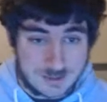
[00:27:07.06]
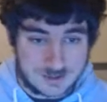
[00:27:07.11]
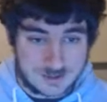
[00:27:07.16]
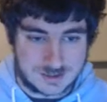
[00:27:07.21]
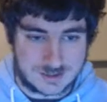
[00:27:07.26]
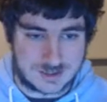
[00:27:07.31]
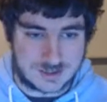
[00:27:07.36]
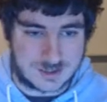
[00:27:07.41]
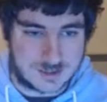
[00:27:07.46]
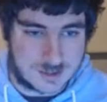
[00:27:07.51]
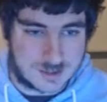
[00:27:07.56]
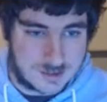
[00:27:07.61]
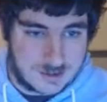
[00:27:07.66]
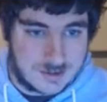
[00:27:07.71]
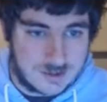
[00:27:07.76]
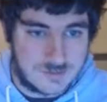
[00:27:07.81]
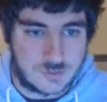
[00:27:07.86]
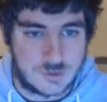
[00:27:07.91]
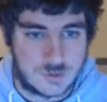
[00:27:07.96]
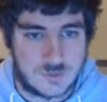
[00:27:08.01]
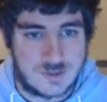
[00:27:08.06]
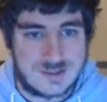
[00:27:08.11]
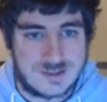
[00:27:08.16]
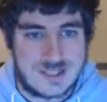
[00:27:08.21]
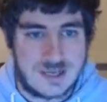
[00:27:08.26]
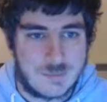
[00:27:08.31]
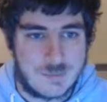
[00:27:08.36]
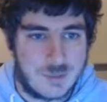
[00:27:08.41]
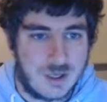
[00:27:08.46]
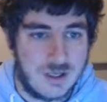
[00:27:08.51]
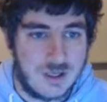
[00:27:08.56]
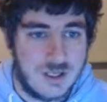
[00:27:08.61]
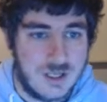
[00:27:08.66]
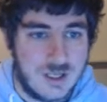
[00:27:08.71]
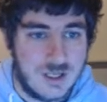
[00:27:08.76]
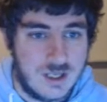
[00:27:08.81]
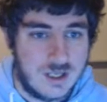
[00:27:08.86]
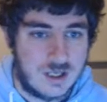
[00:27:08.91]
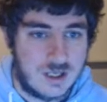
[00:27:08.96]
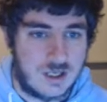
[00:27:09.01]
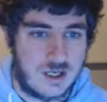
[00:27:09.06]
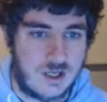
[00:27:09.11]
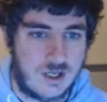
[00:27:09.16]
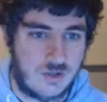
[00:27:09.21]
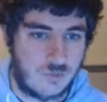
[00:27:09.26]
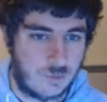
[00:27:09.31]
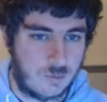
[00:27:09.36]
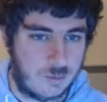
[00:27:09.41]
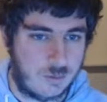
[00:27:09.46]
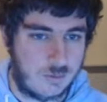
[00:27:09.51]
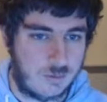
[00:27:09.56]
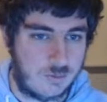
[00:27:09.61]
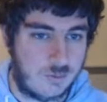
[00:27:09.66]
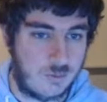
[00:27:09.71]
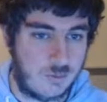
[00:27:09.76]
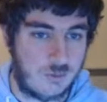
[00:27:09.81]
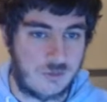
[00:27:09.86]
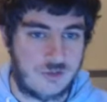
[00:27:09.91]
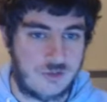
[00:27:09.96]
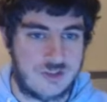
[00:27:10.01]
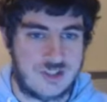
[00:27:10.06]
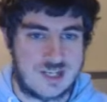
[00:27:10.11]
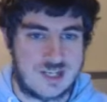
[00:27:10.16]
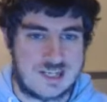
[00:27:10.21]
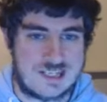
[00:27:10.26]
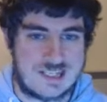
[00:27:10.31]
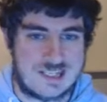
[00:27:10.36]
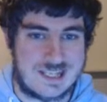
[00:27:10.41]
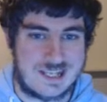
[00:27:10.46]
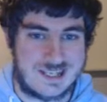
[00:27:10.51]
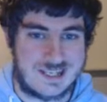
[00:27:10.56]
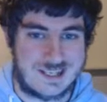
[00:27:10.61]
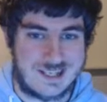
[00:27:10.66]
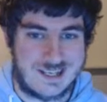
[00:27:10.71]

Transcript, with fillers: Da, da, da, I've already read that part. Other reports suggest that